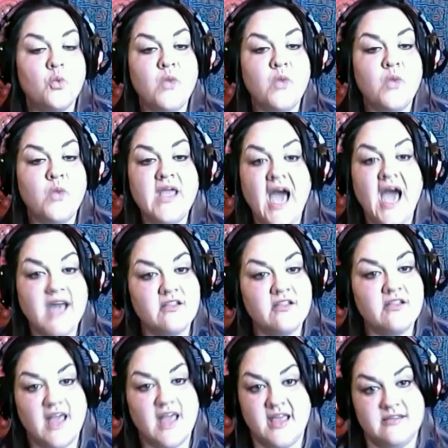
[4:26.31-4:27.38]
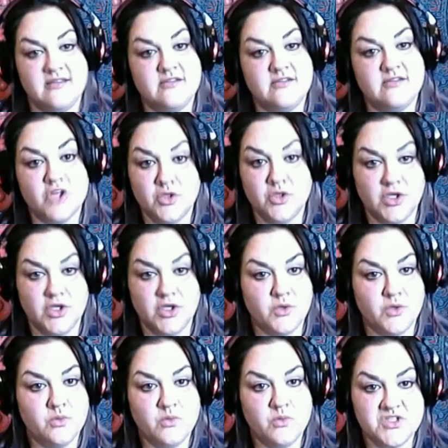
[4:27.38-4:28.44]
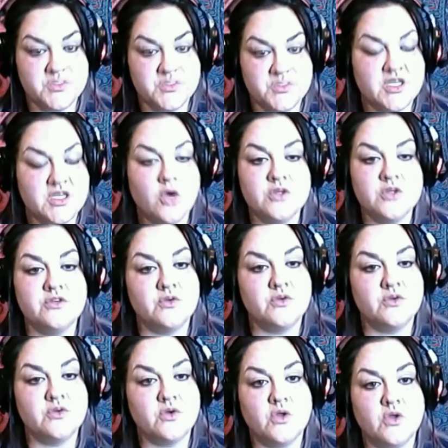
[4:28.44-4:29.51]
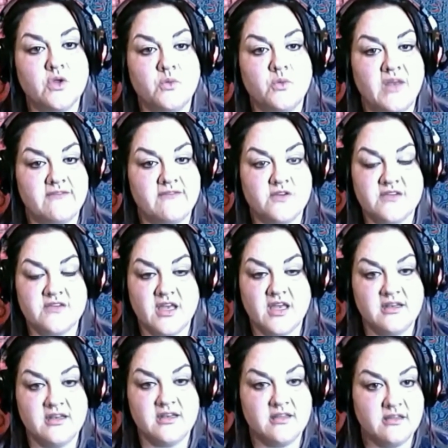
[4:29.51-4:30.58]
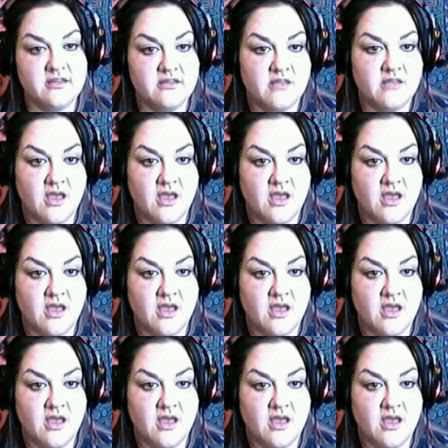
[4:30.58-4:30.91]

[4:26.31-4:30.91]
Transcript: we idolized Lulu, which was a golden doodle when I first got into